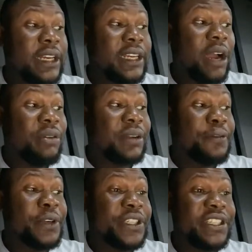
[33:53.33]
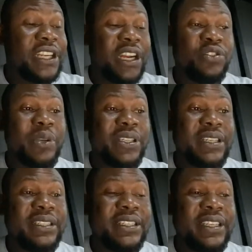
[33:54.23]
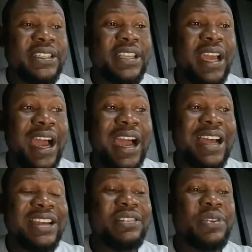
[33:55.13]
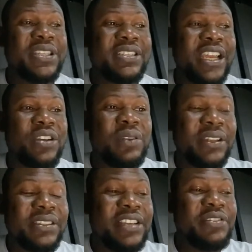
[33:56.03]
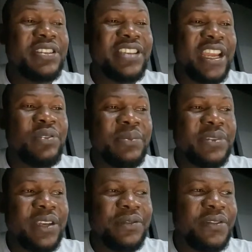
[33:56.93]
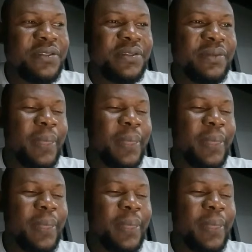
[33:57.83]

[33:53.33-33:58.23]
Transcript: Now, the fridges that are automated these days are recycler. They recycle themselves.